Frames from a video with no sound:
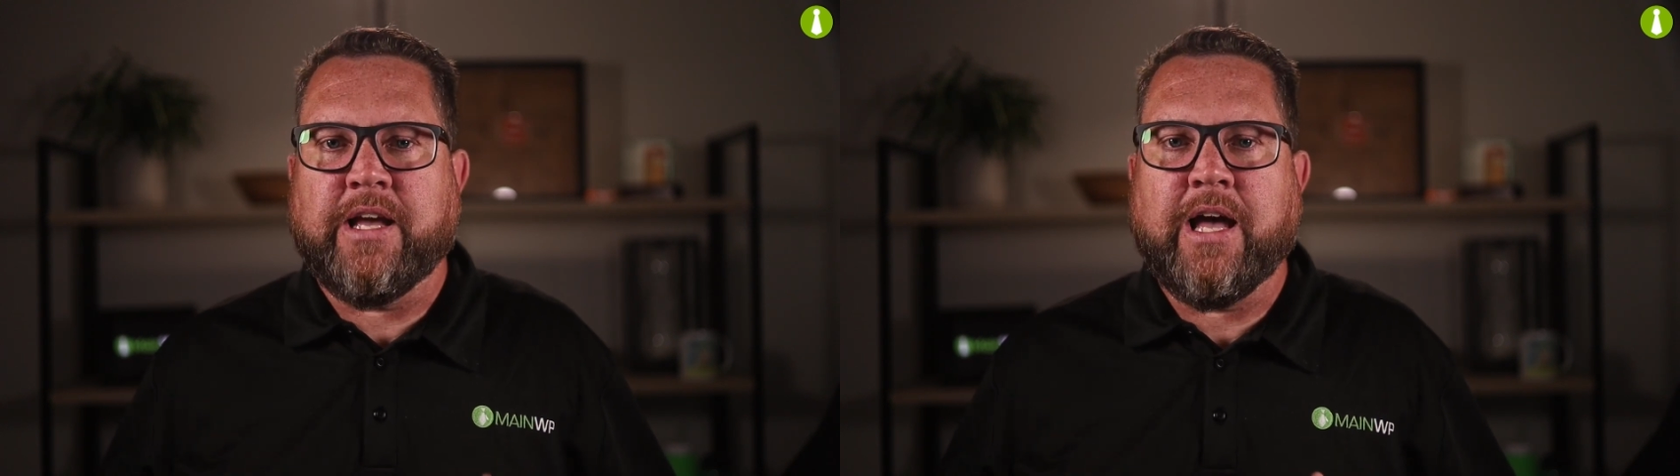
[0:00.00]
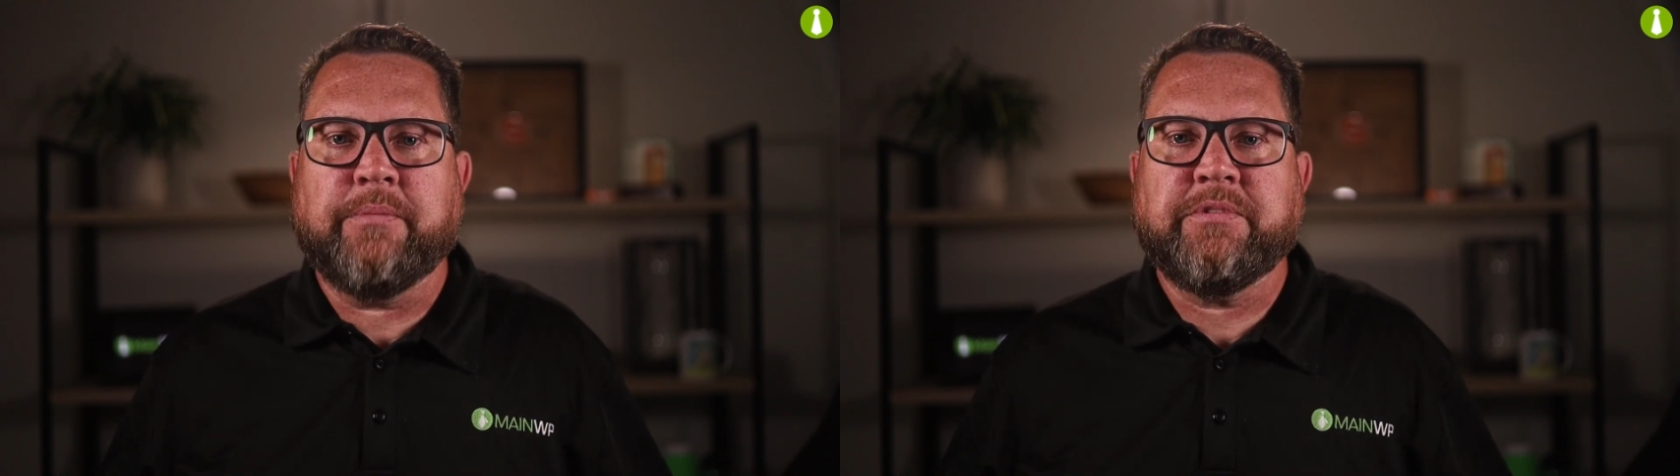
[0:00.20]

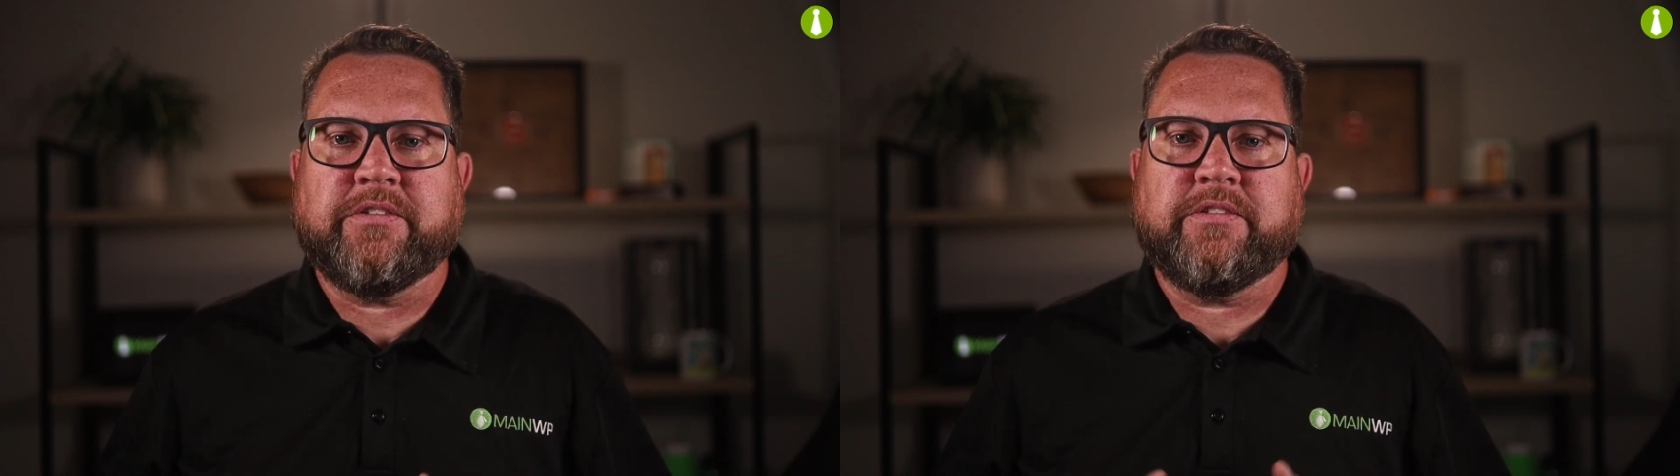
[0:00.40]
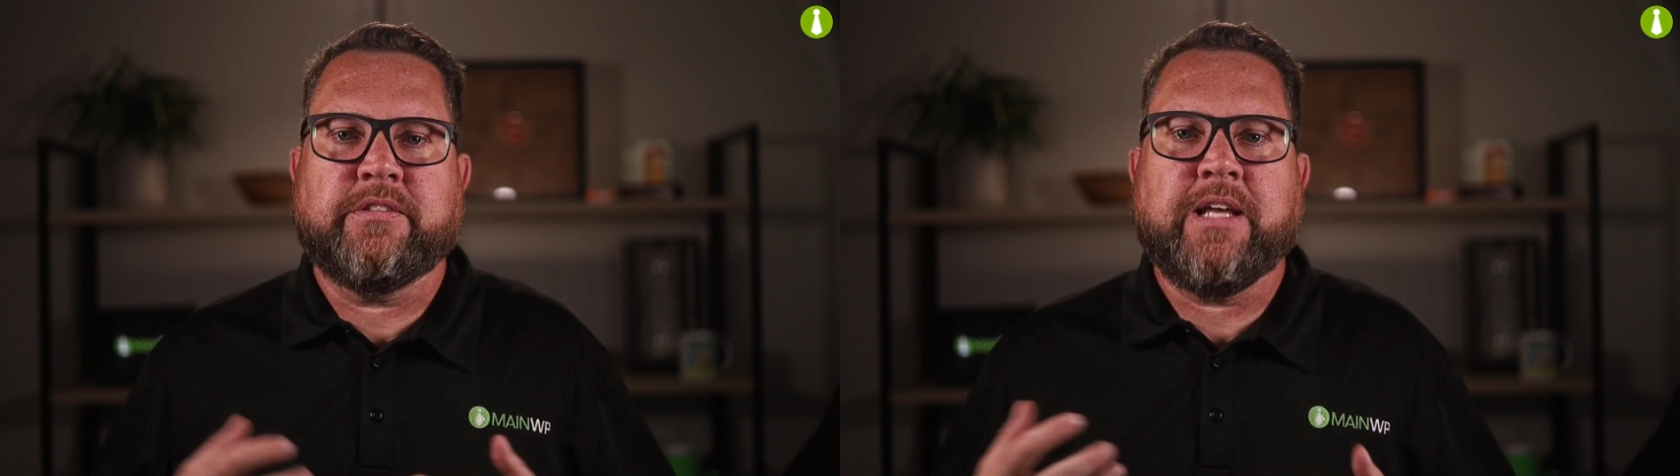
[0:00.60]
helped
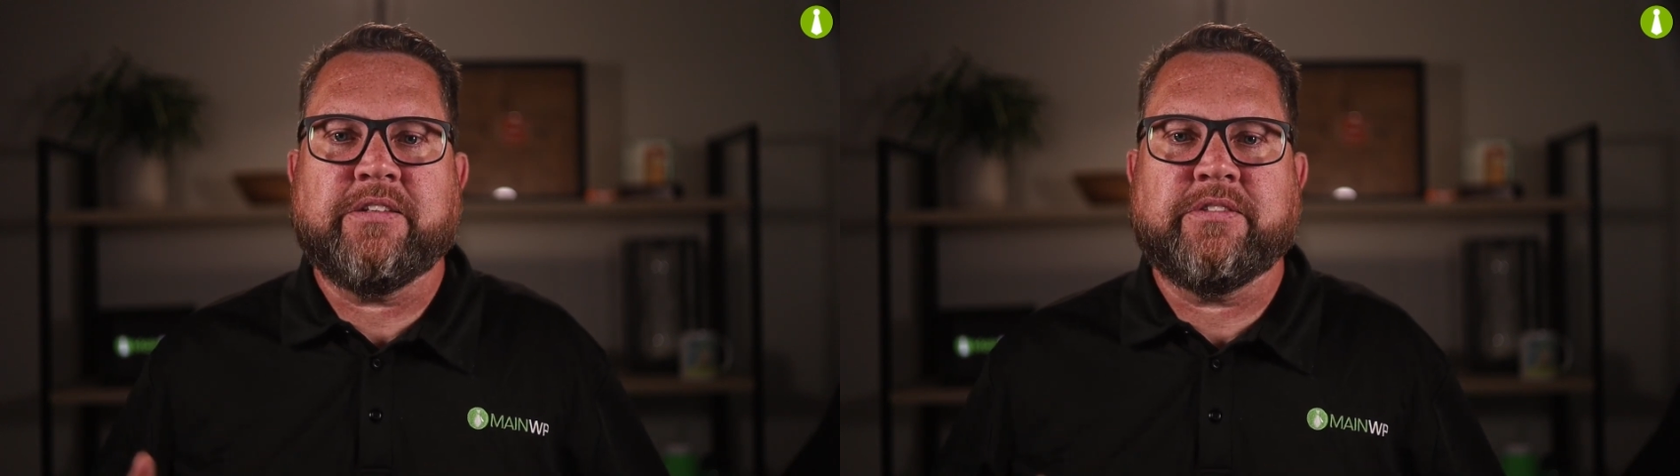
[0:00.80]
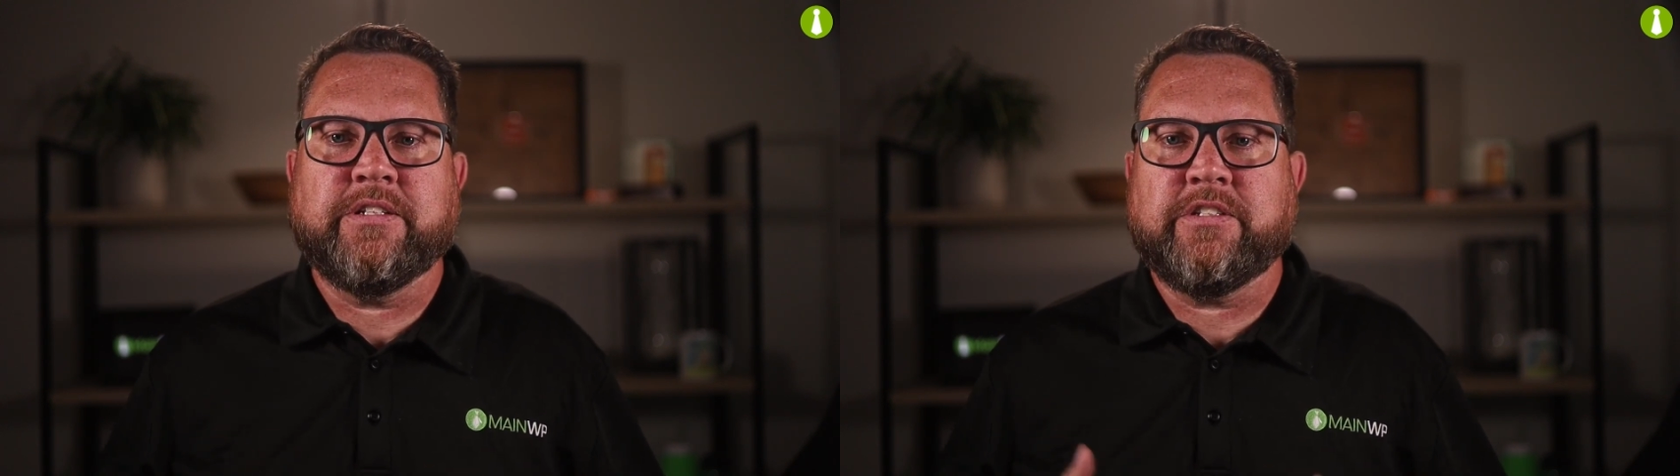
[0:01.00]
us
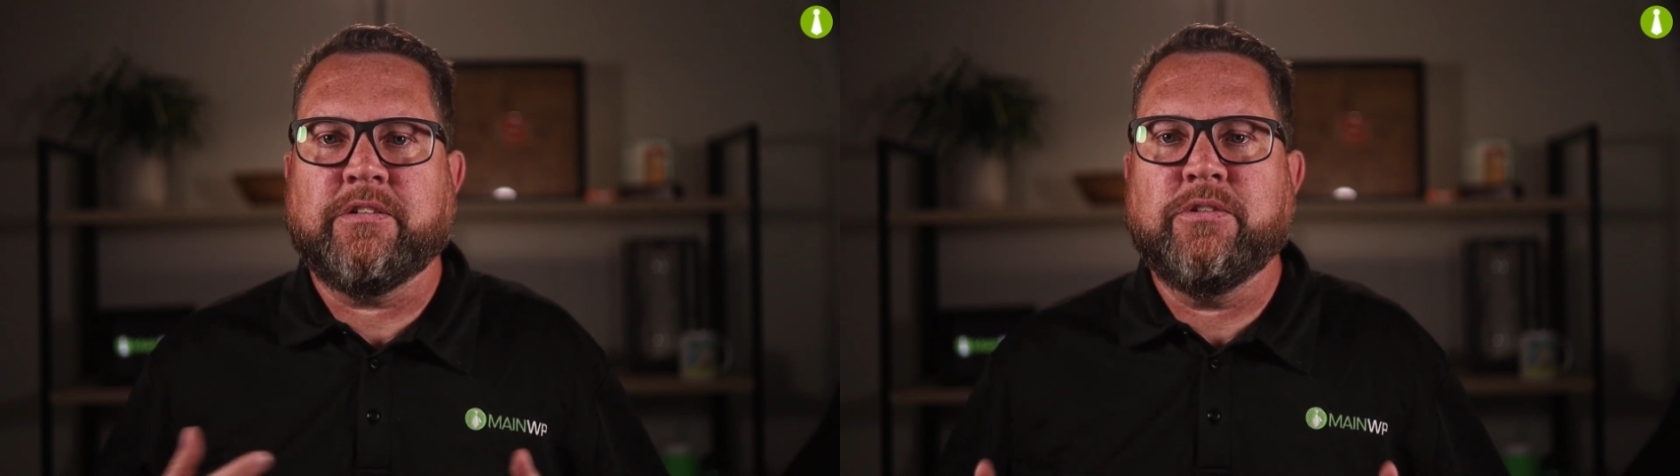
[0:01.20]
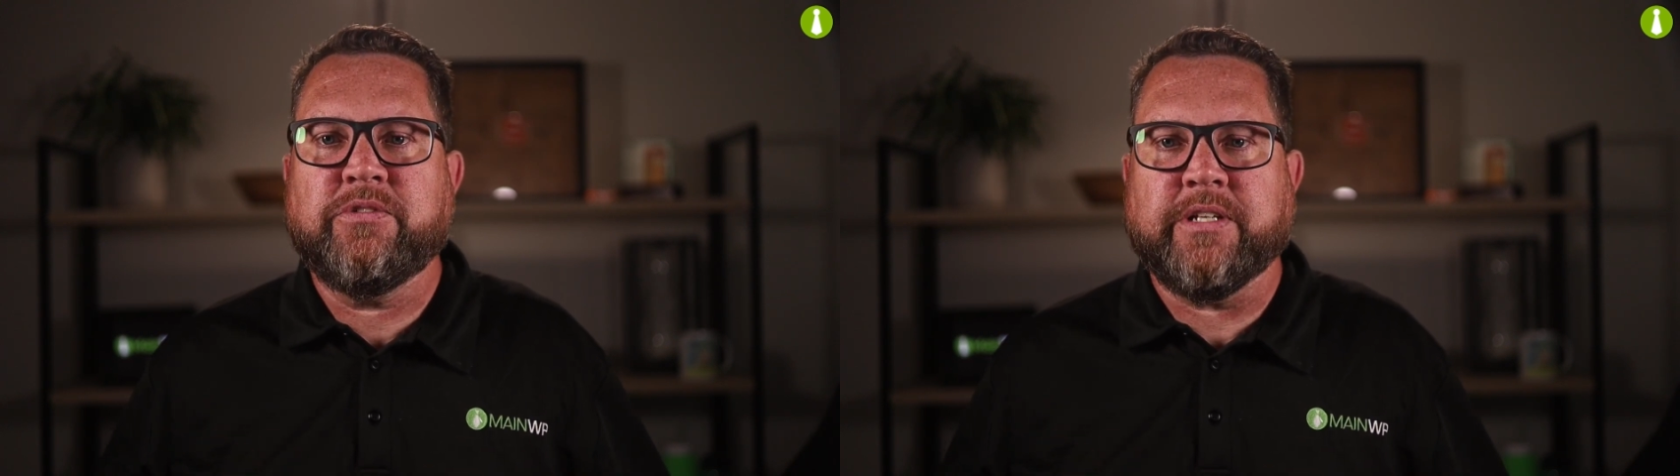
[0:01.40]
test it to
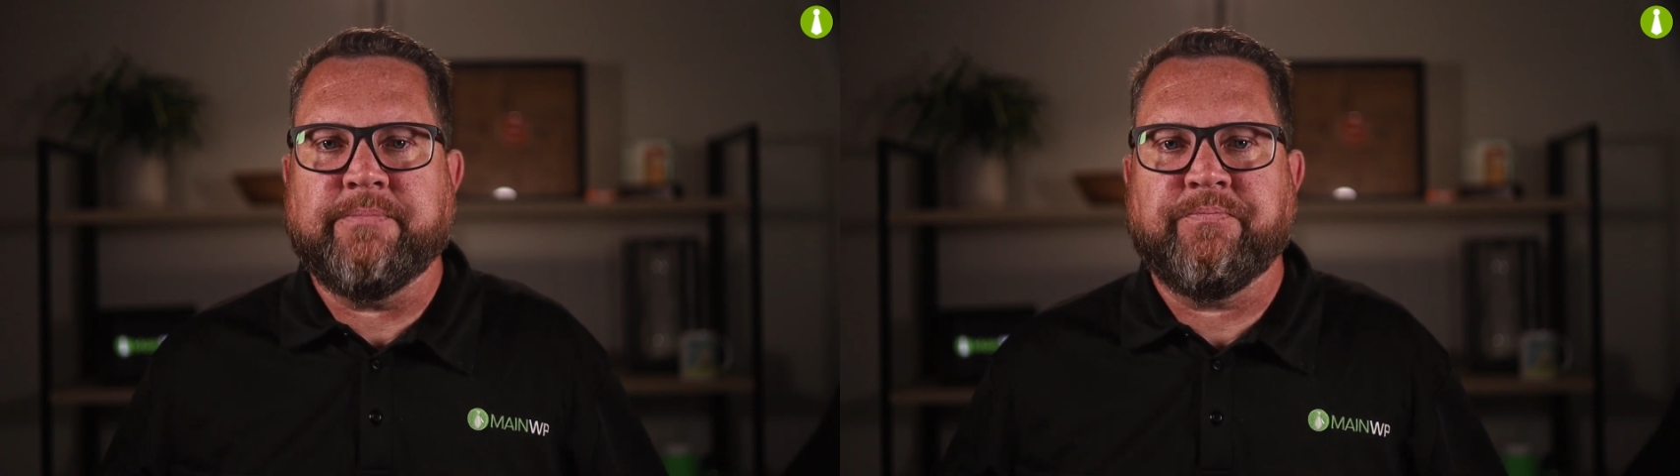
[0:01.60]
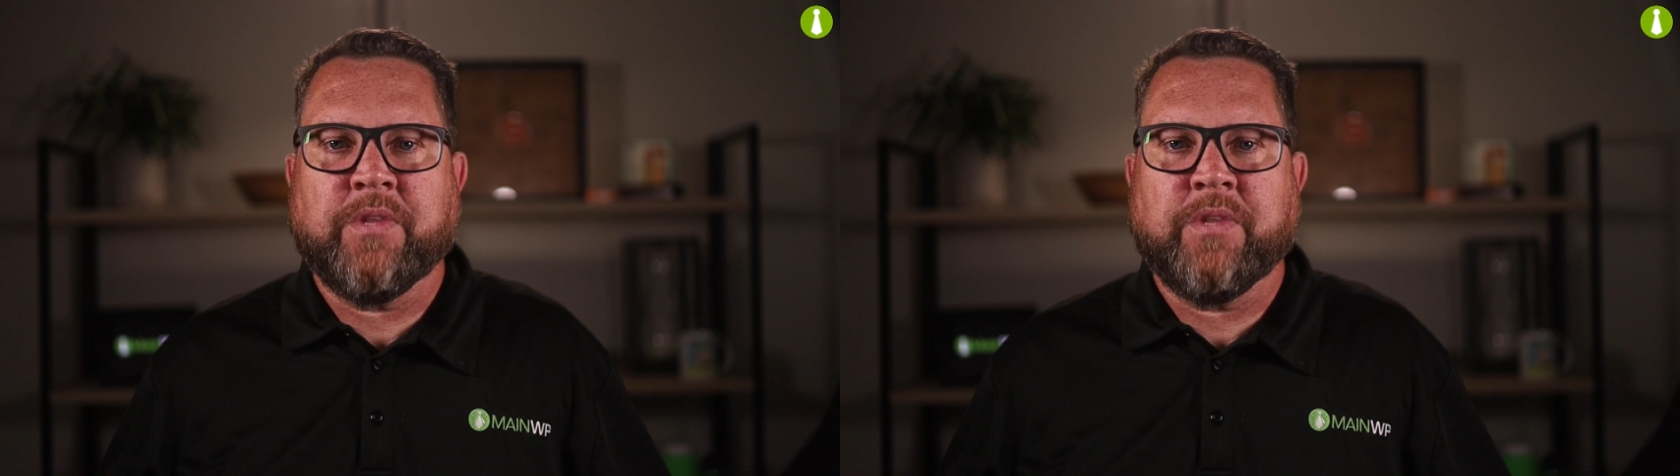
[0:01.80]
lose it.